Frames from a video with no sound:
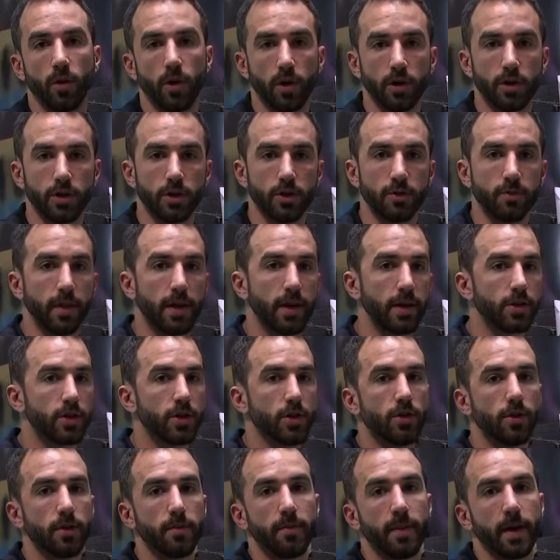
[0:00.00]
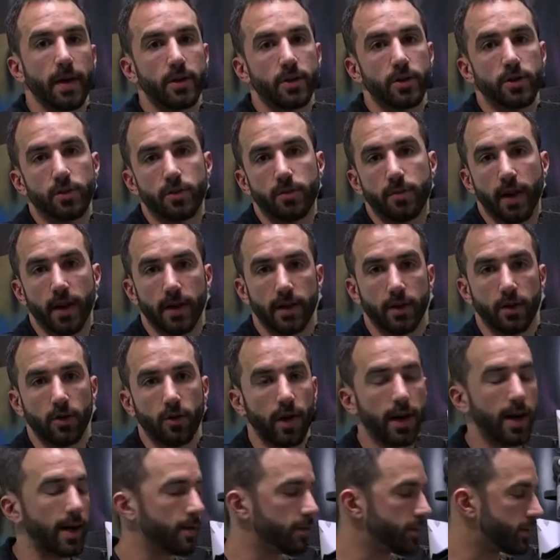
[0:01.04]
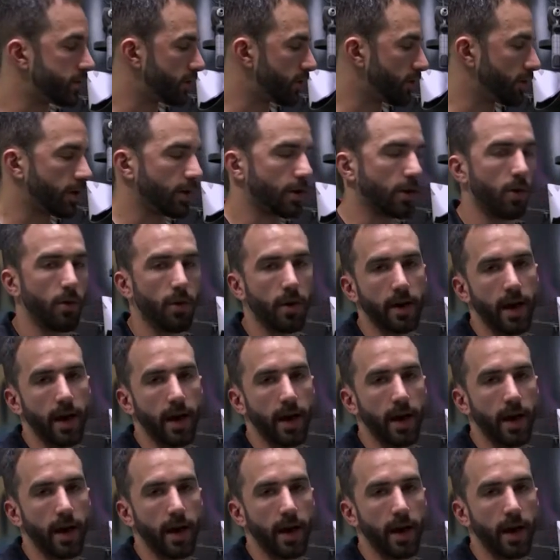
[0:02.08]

work. Just make sure it measures by the grams. You can go